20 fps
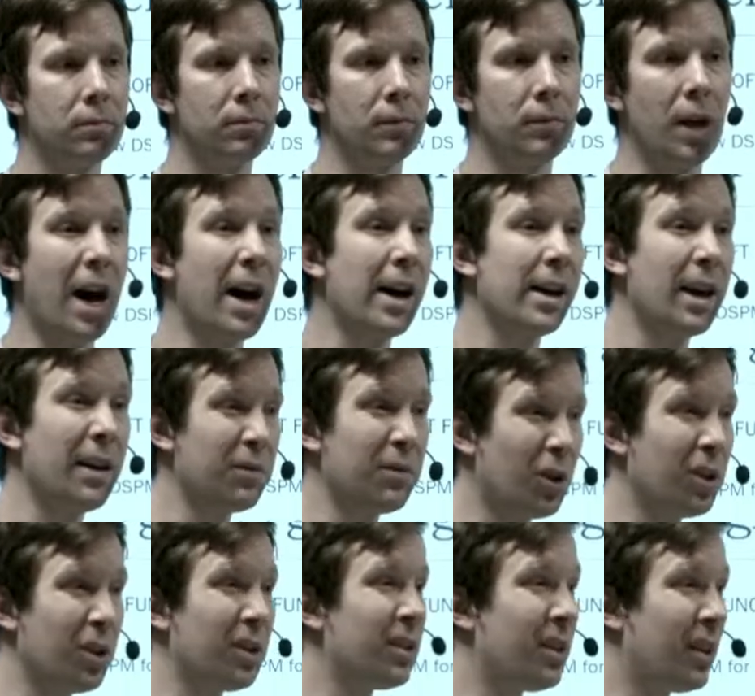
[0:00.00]
I have
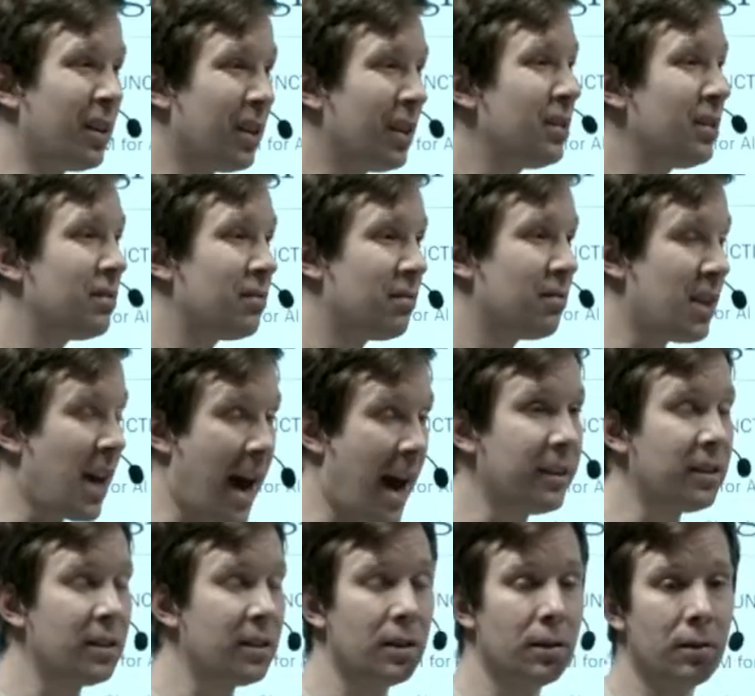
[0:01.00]
not done it
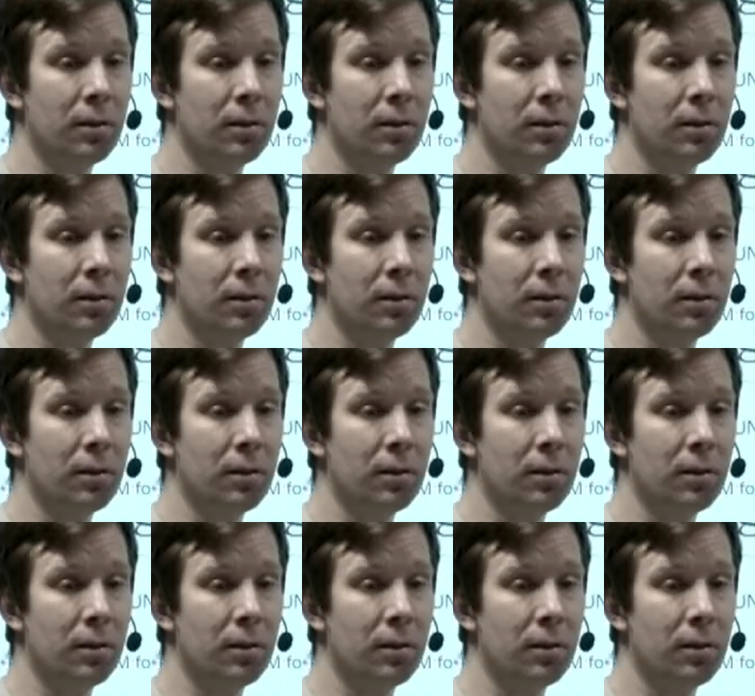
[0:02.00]
yet,